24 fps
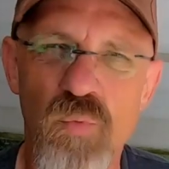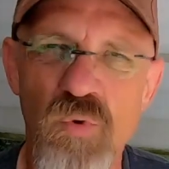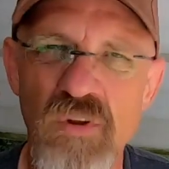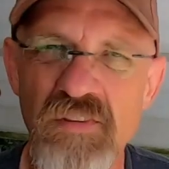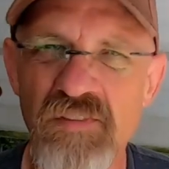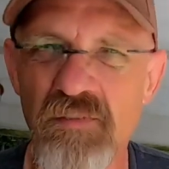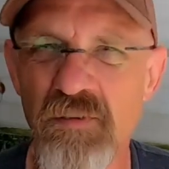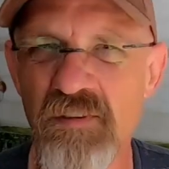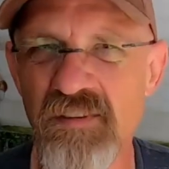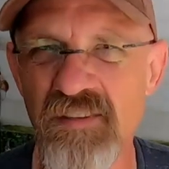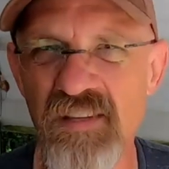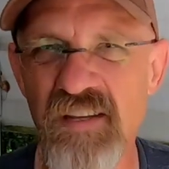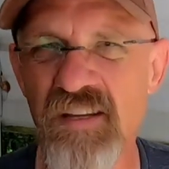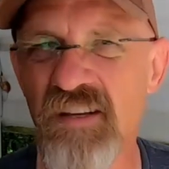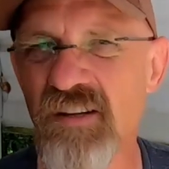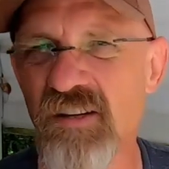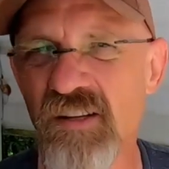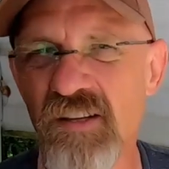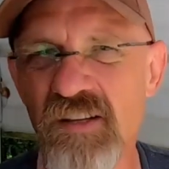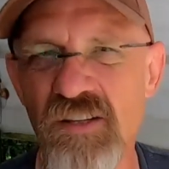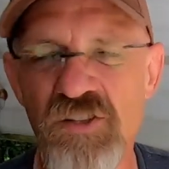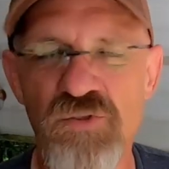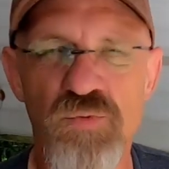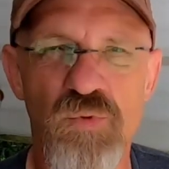what the
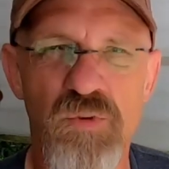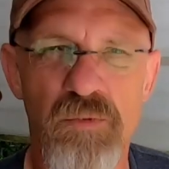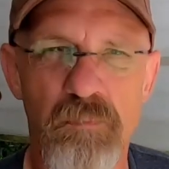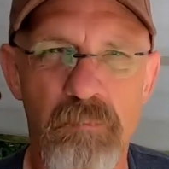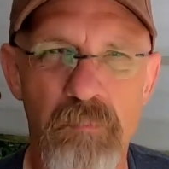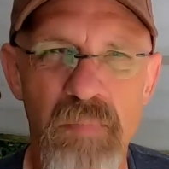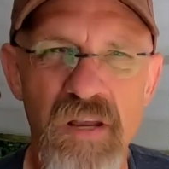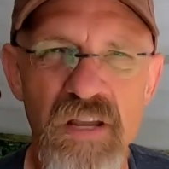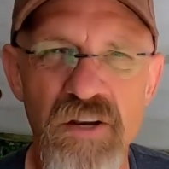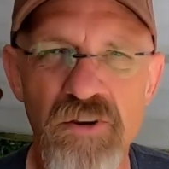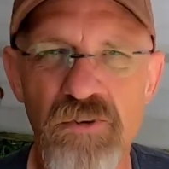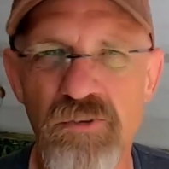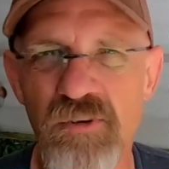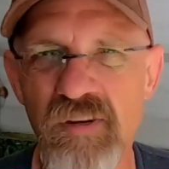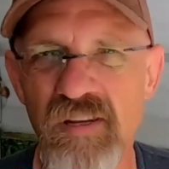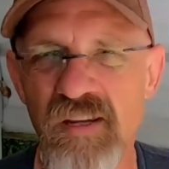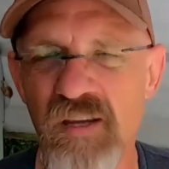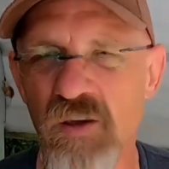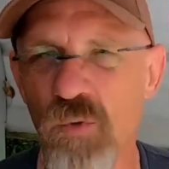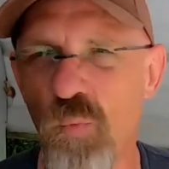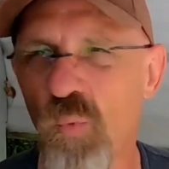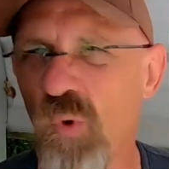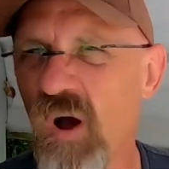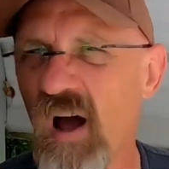deal is with
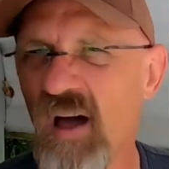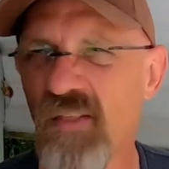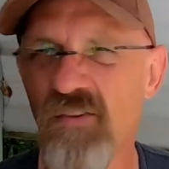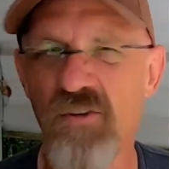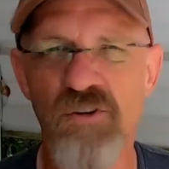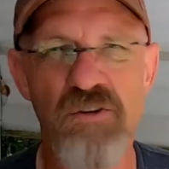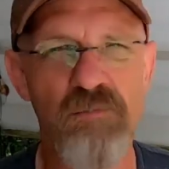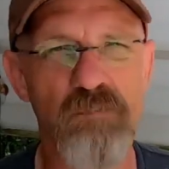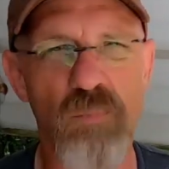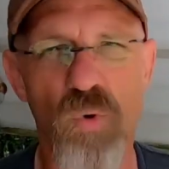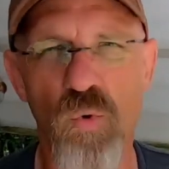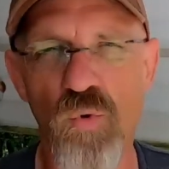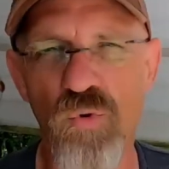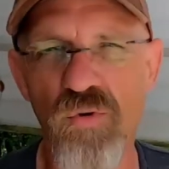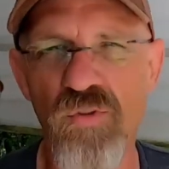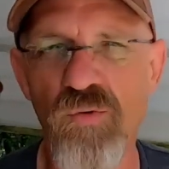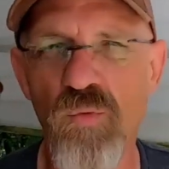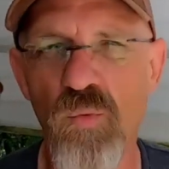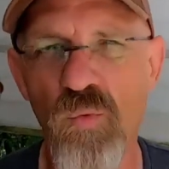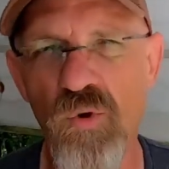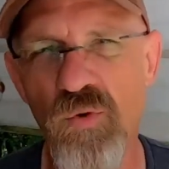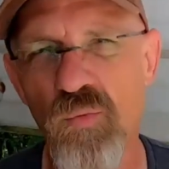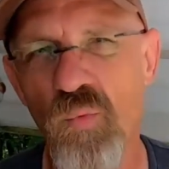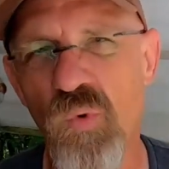metering and why there's more
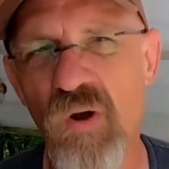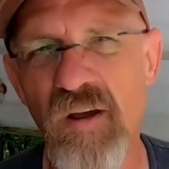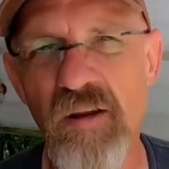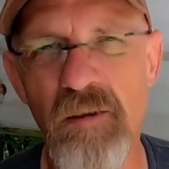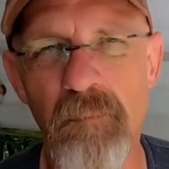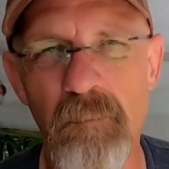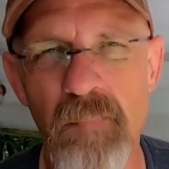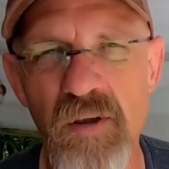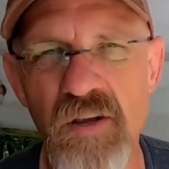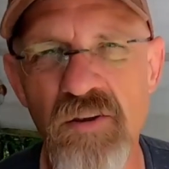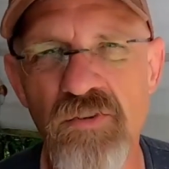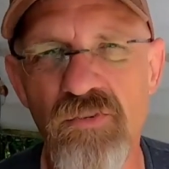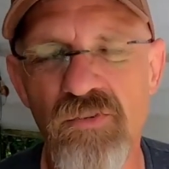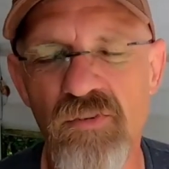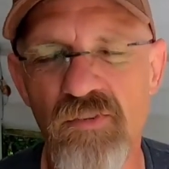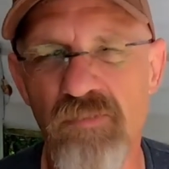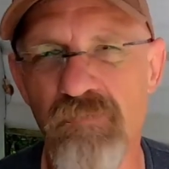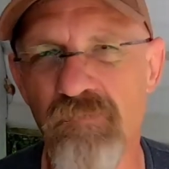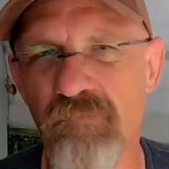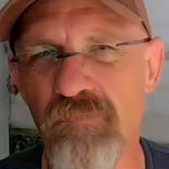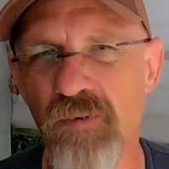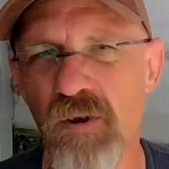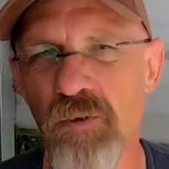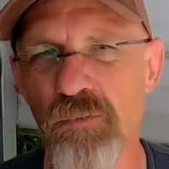than one way to meter a
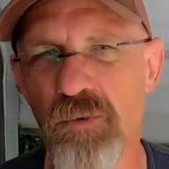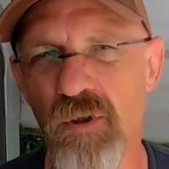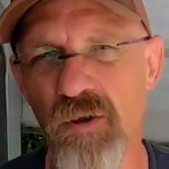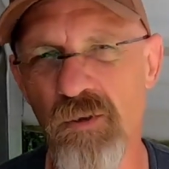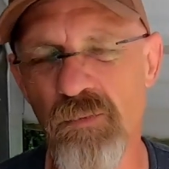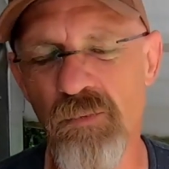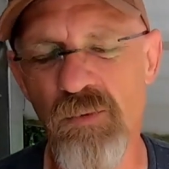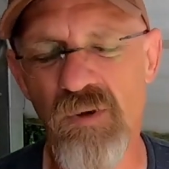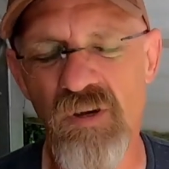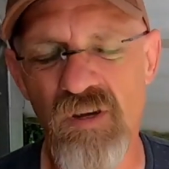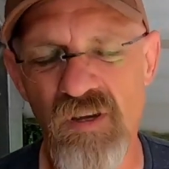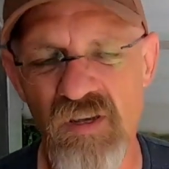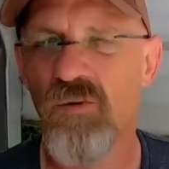photo.